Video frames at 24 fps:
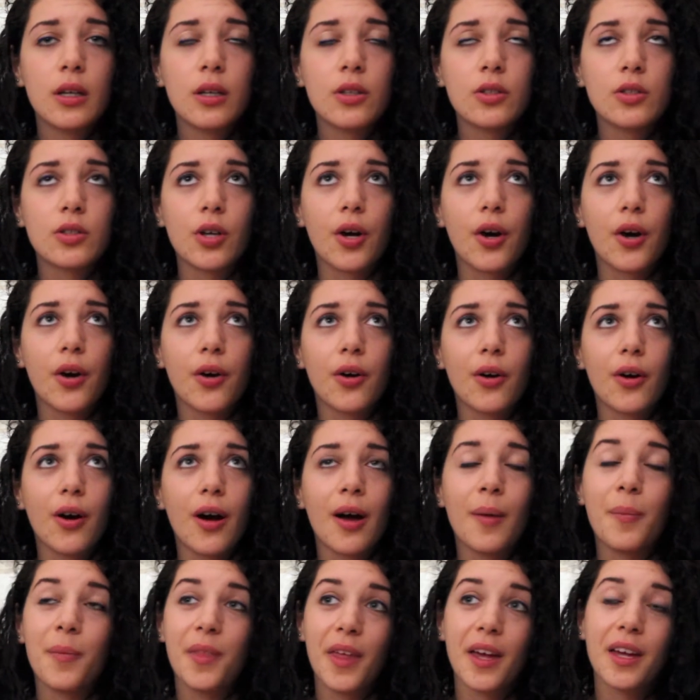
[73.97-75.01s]
So
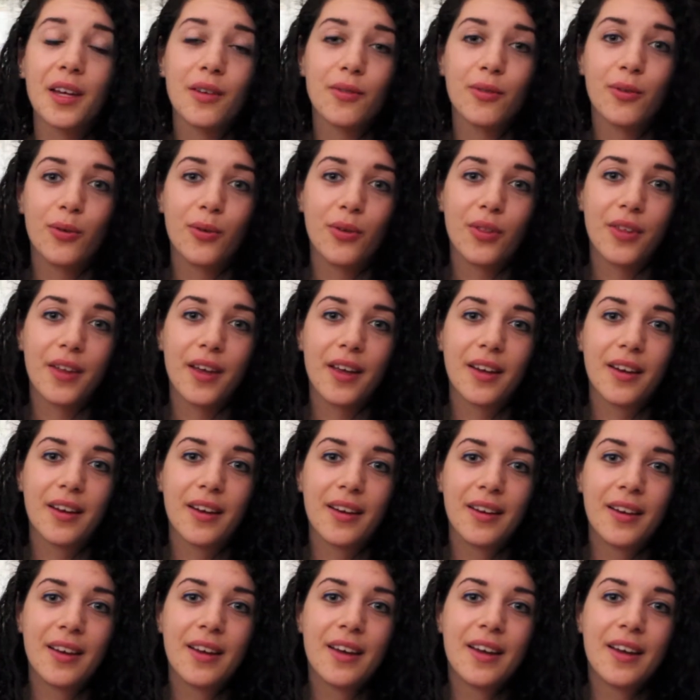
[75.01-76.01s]
I'm thankful that